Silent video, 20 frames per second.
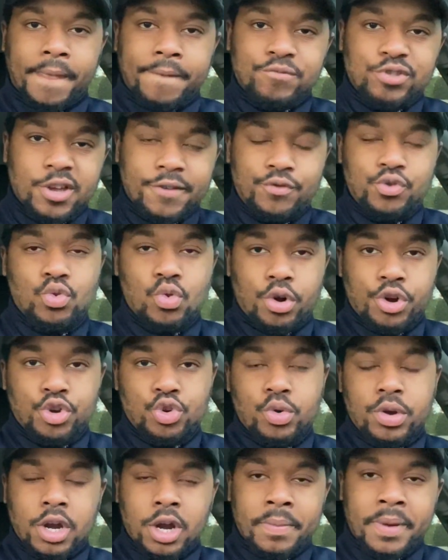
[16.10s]
If you are
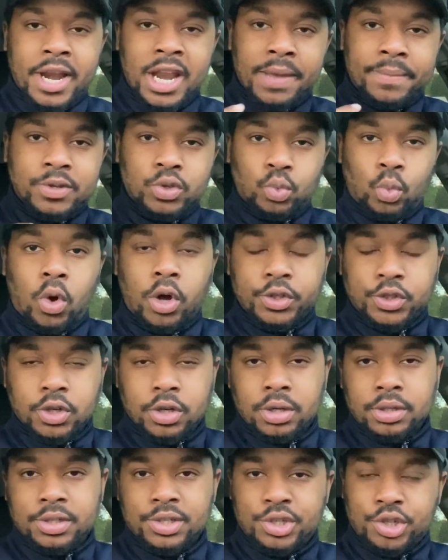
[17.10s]
new here, my name is
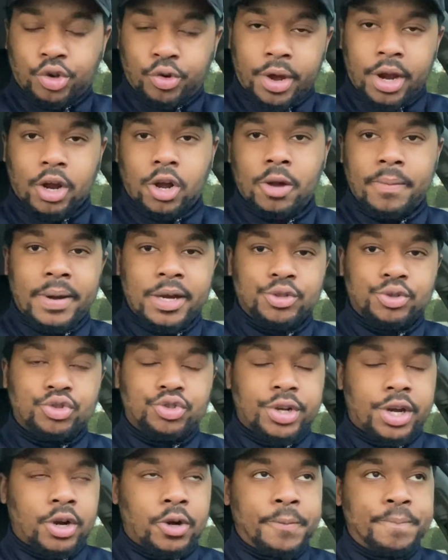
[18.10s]
Walter, and this is the Credit Card Maestro
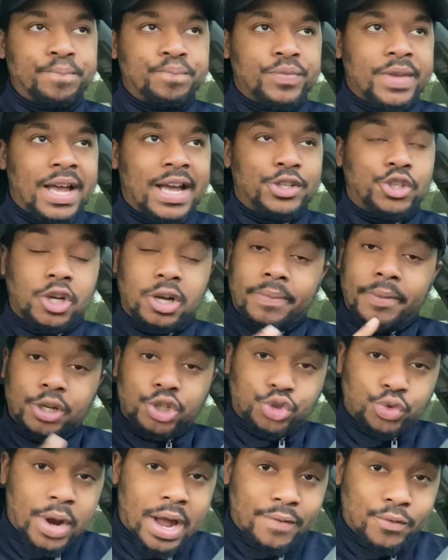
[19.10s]
channel. I talk about
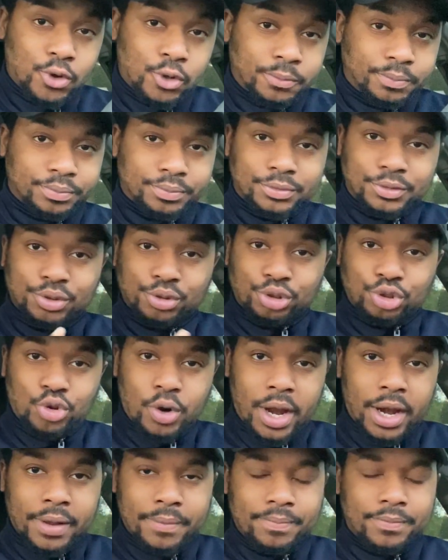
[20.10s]
travel,
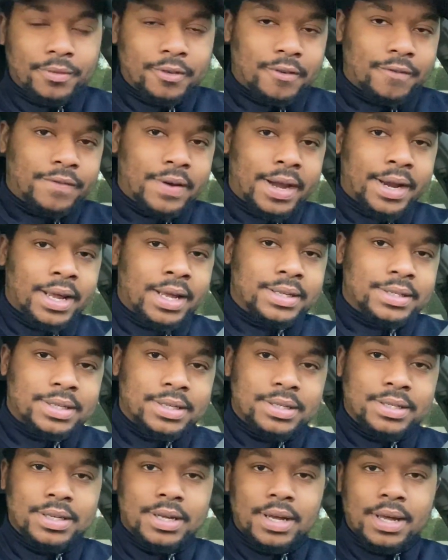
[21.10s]
credit,
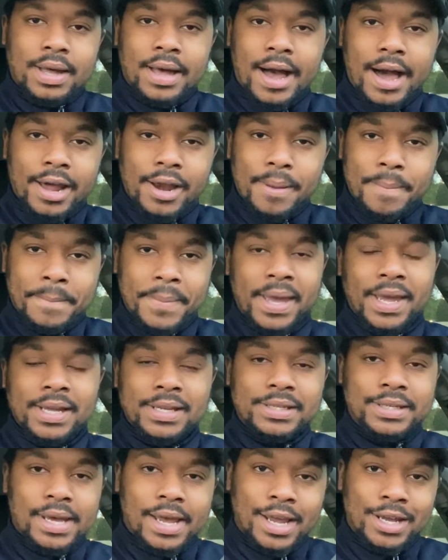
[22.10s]
finances, how to
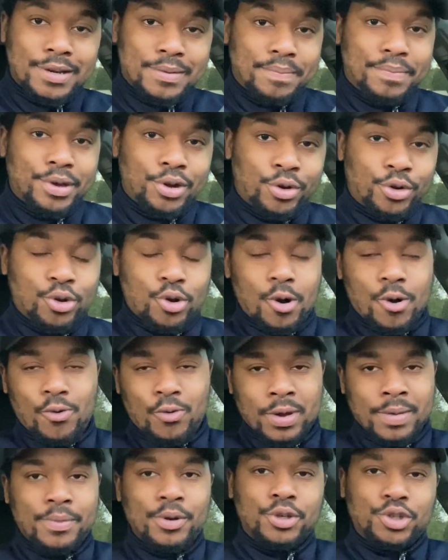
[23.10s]
maintain, build, or
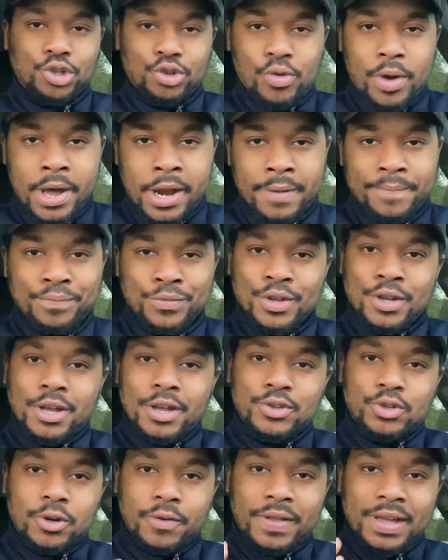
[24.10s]
rebuild your credit.
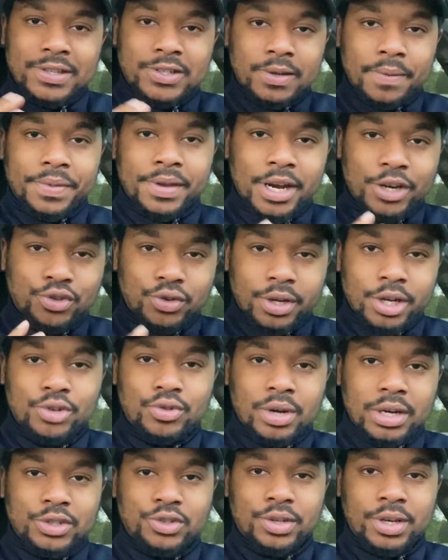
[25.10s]
So if that's something that you're
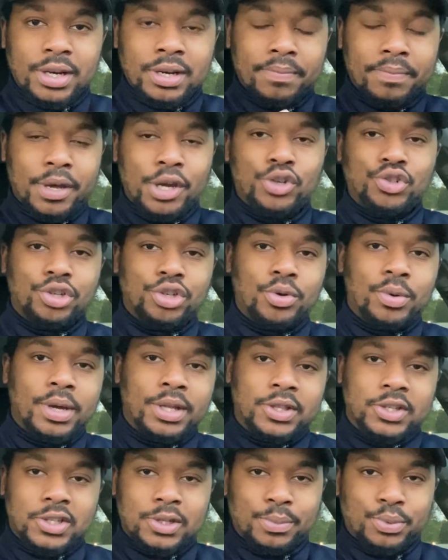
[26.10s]
interested in, make sure you
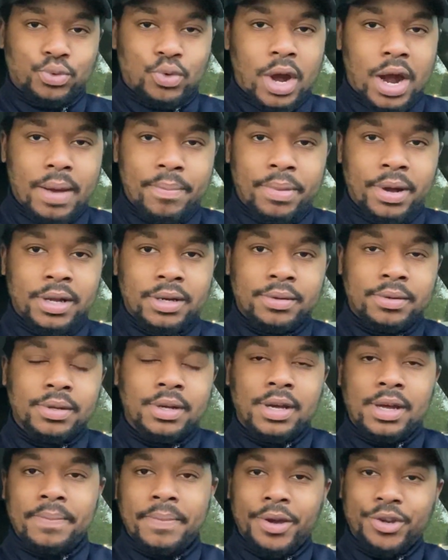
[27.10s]
hit the subscribe button,
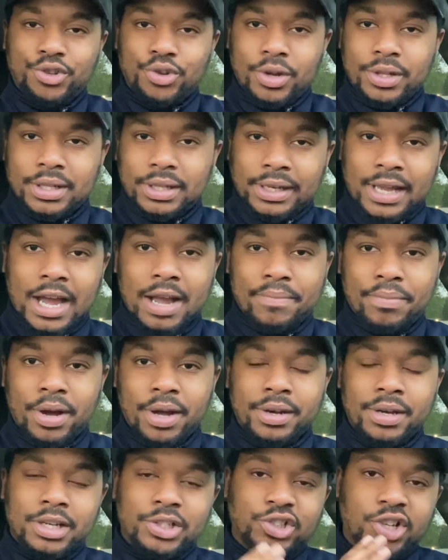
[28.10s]
make sure you hit the like
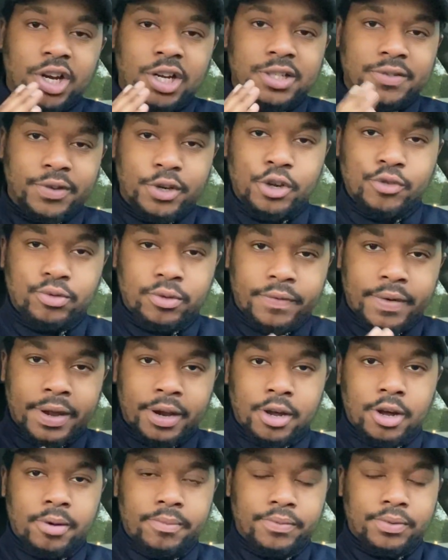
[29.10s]
button, and share this video if you
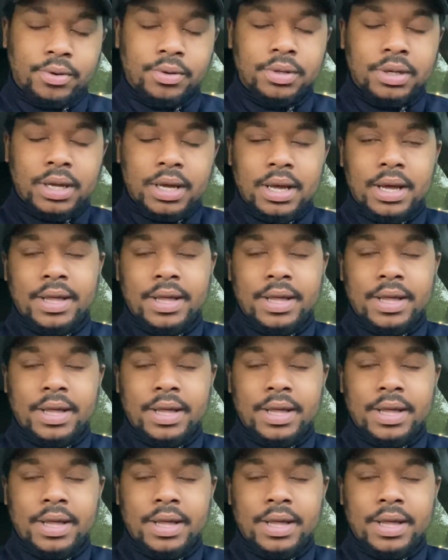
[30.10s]
found it helpful.